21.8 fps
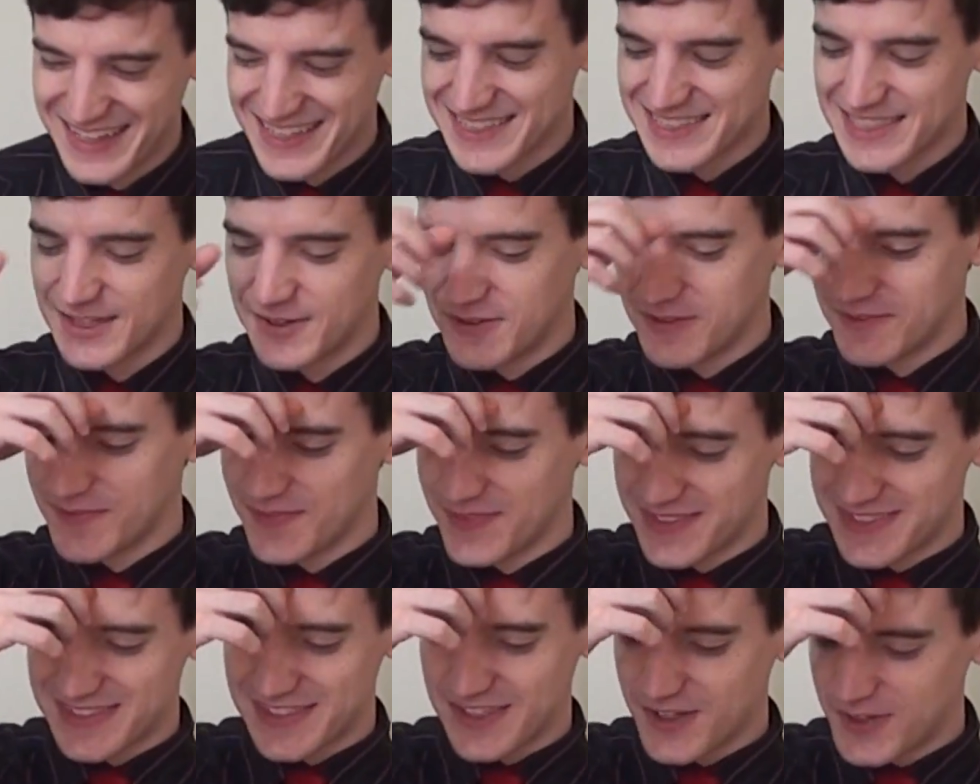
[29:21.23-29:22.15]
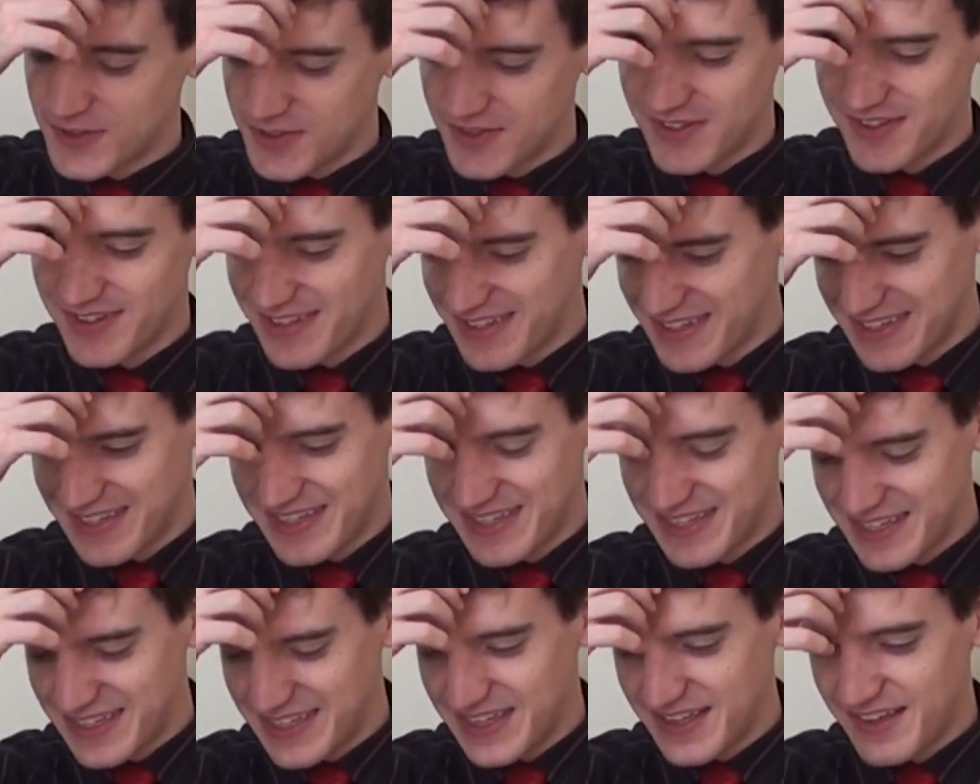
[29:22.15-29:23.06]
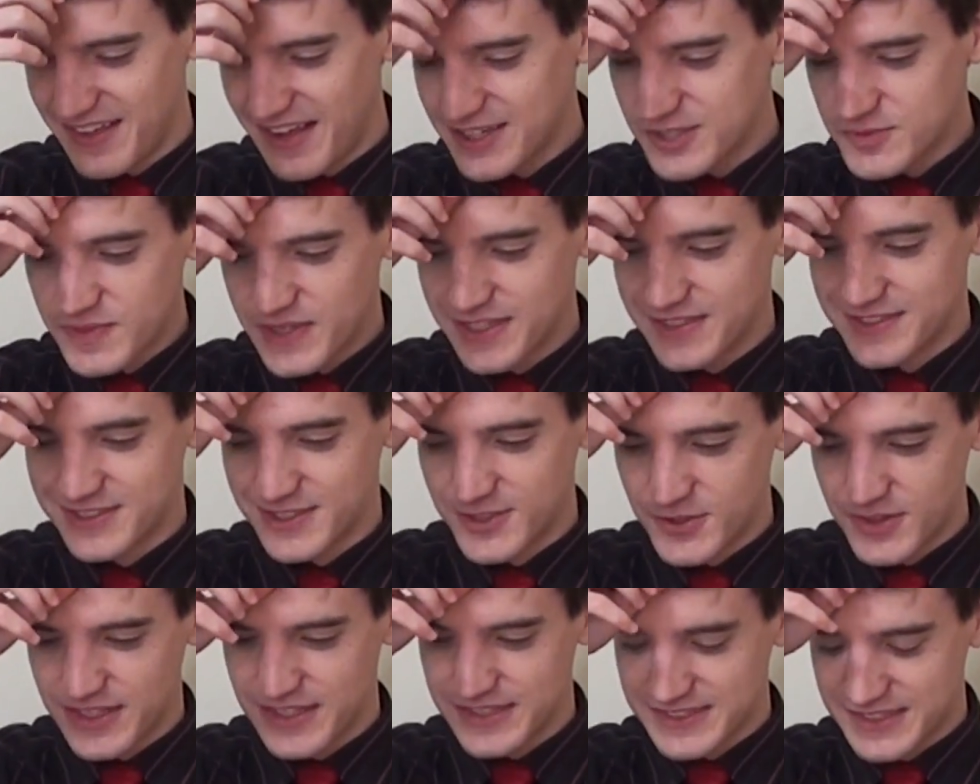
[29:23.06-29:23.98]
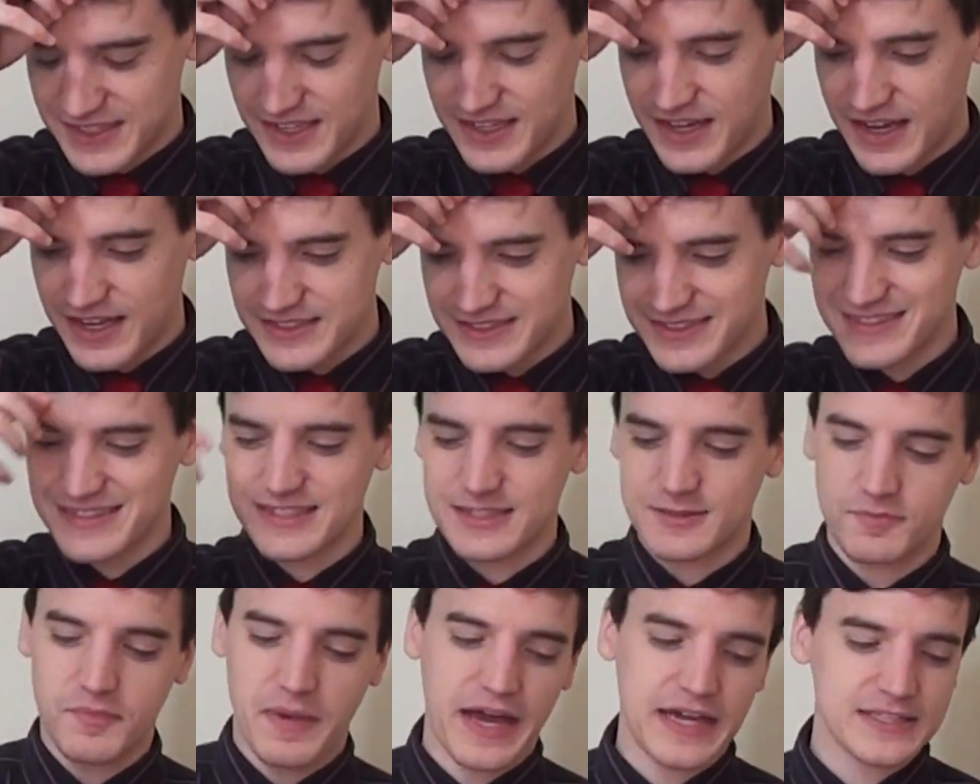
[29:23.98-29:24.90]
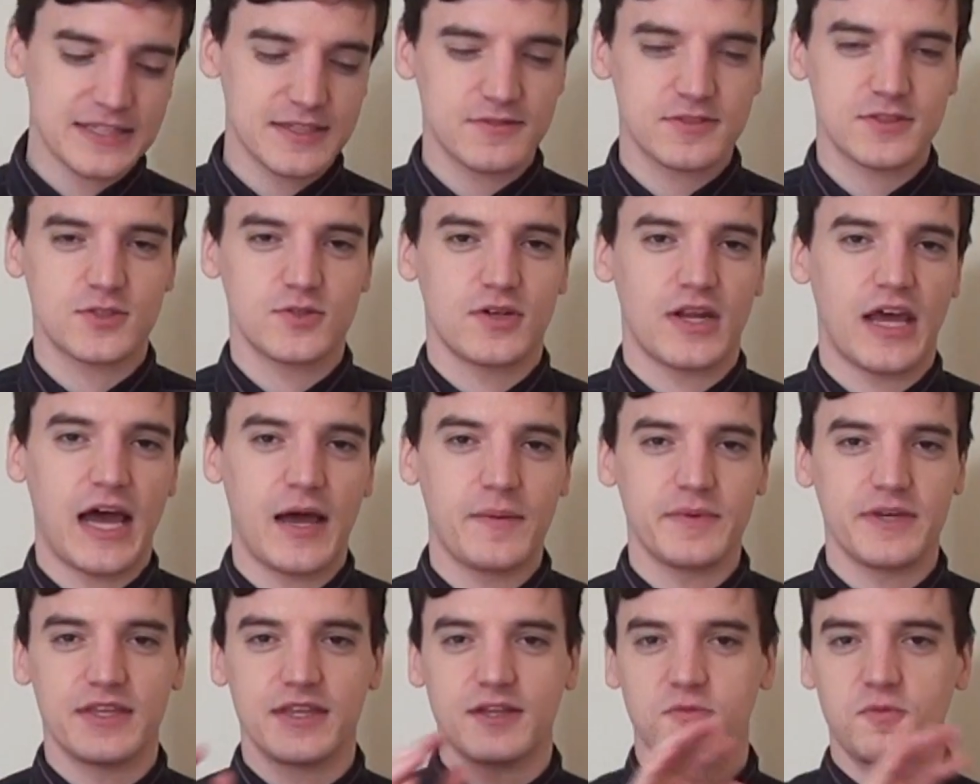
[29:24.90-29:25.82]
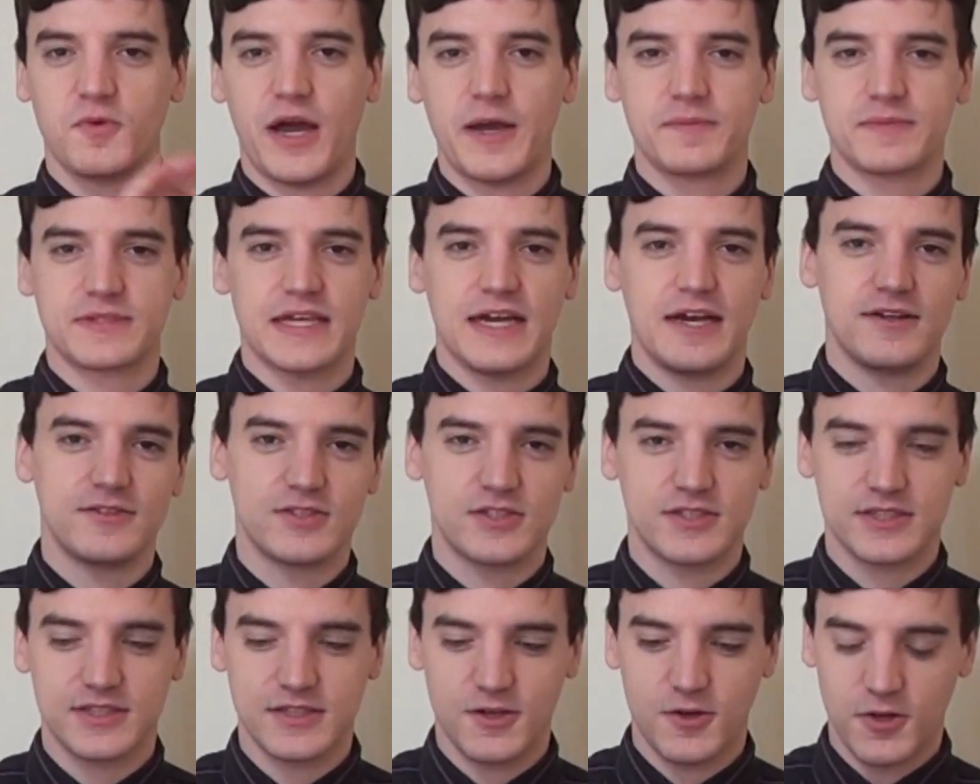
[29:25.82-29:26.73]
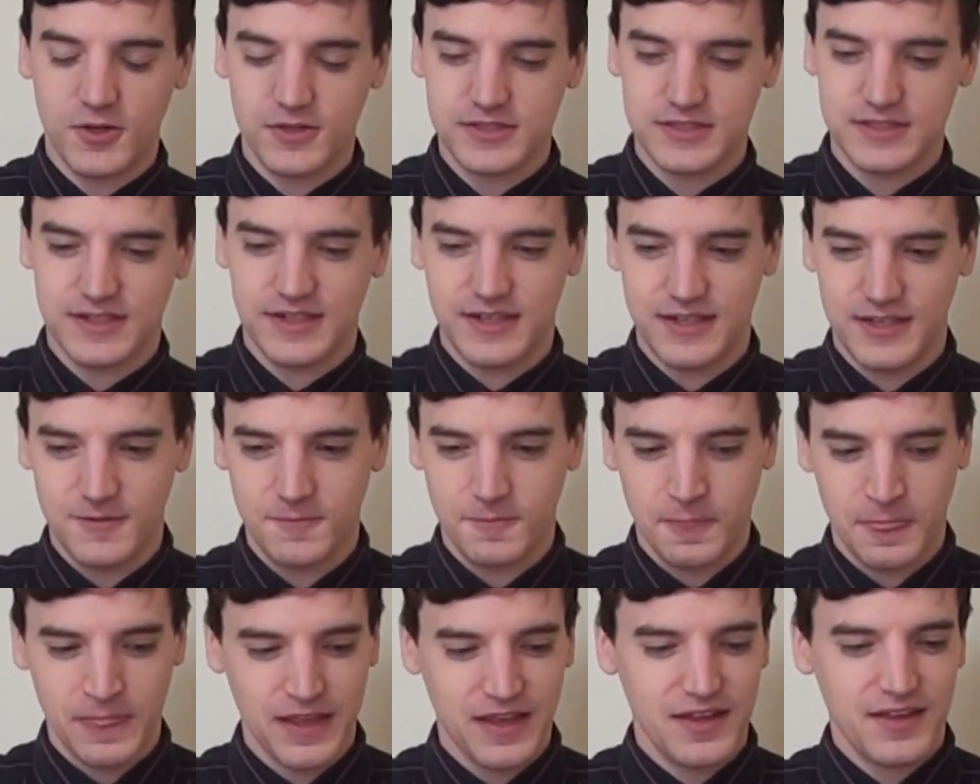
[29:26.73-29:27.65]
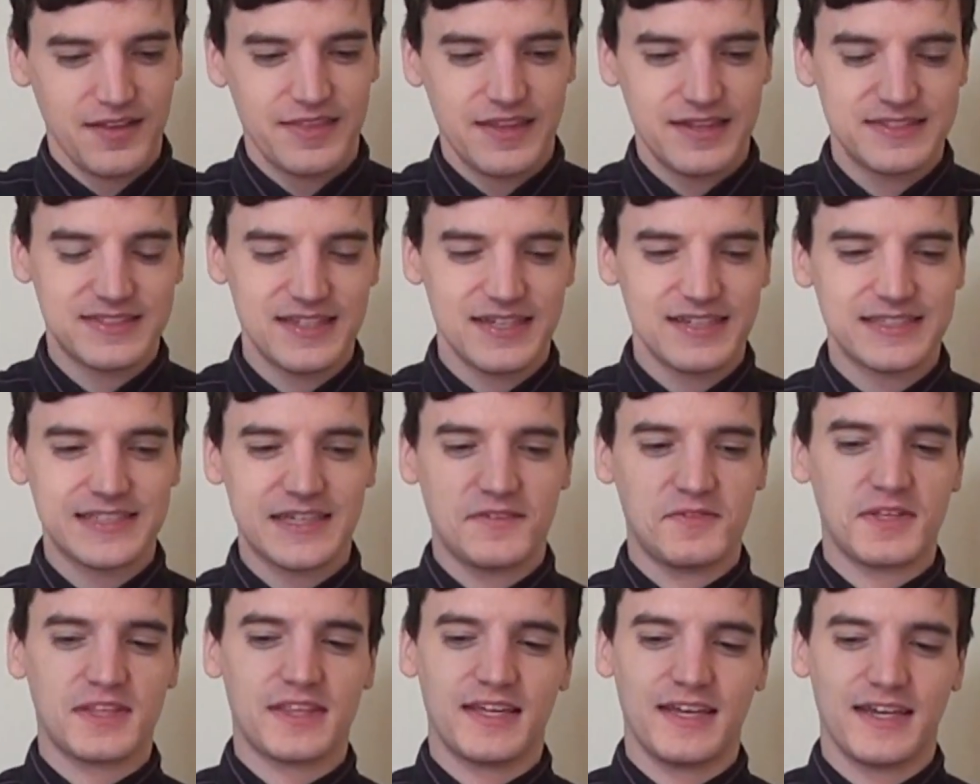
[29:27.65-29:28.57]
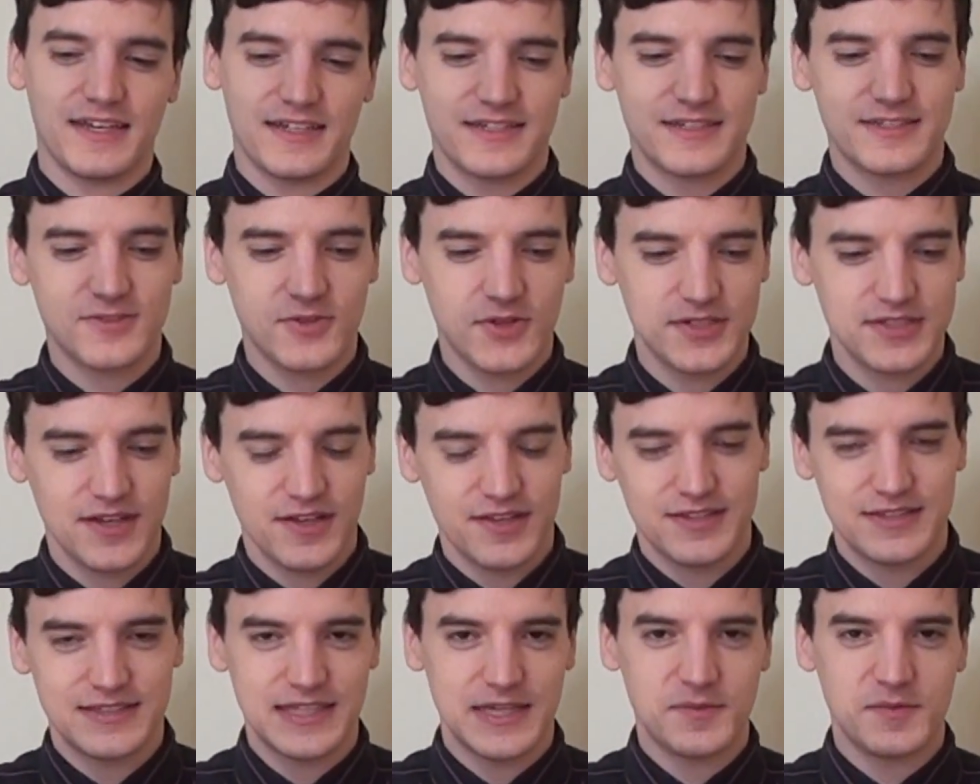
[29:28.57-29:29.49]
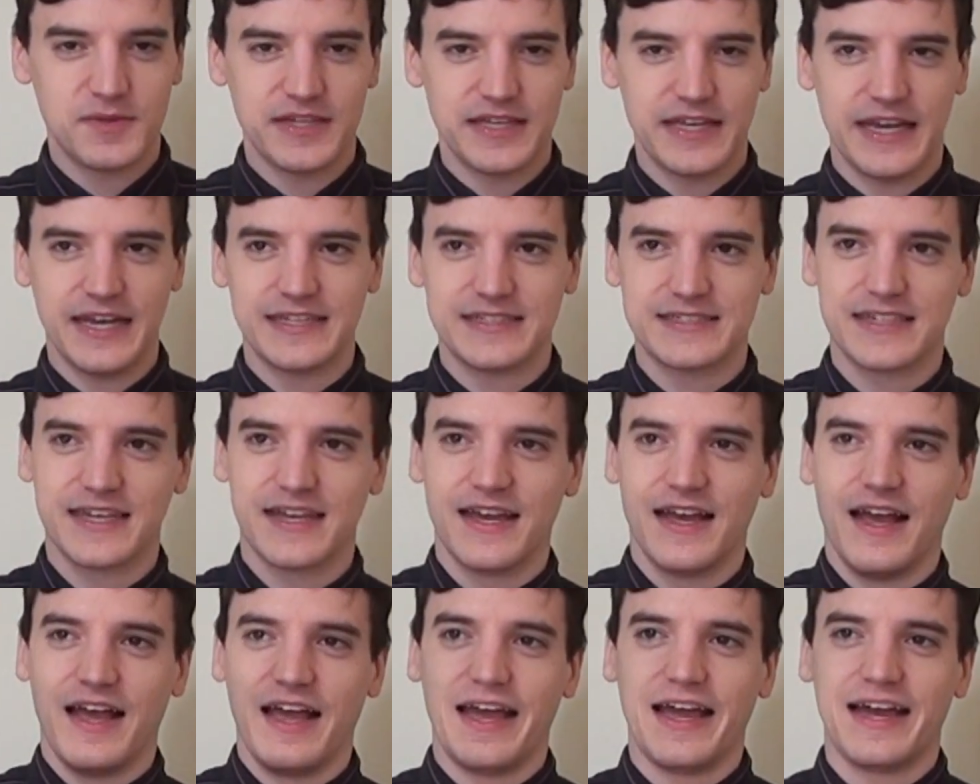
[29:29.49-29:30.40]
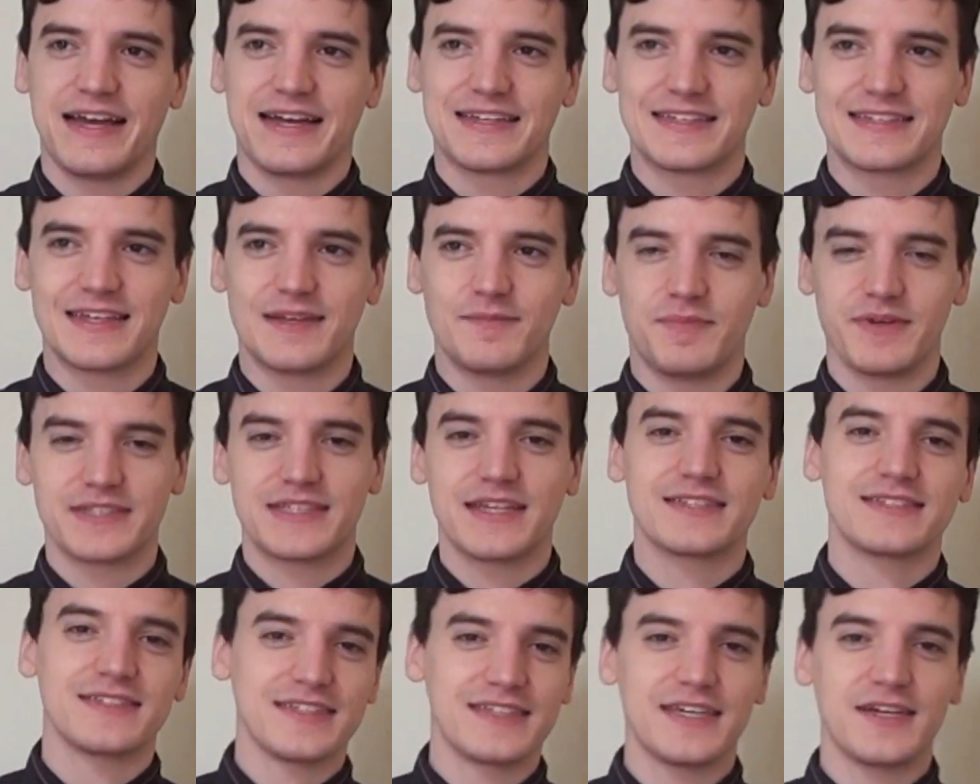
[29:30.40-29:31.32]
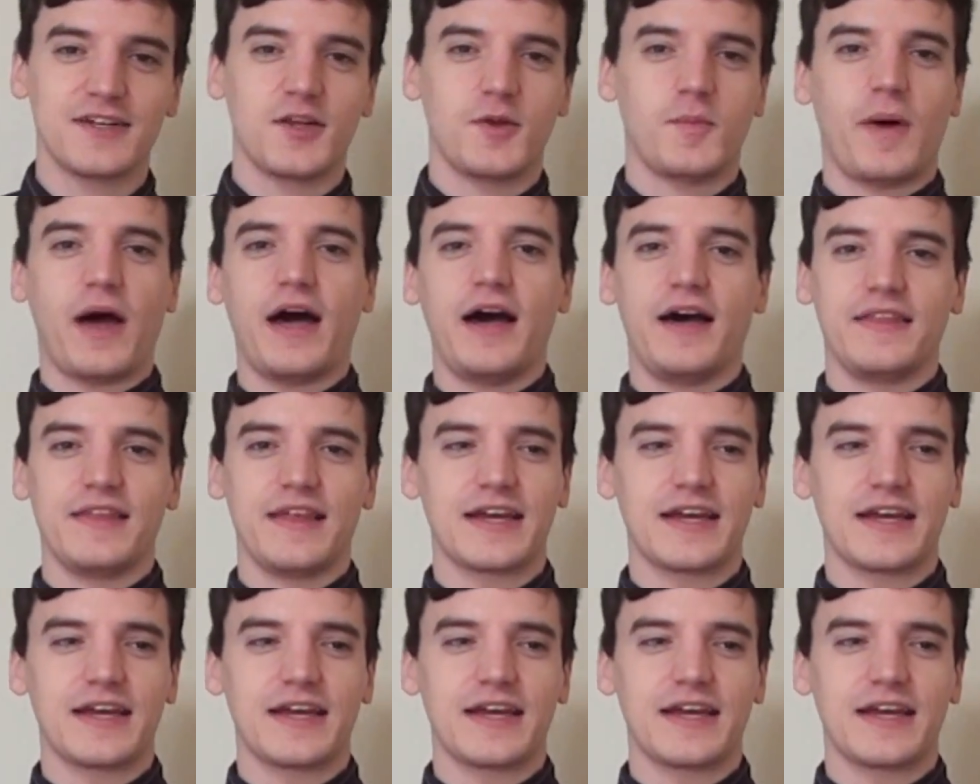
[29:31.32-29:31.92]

So he allows me to do this, and it causes this massive tsunami that wipes out just the whole city, that sinks everything and destroys all the demon gates, and but doesn't kill Amon.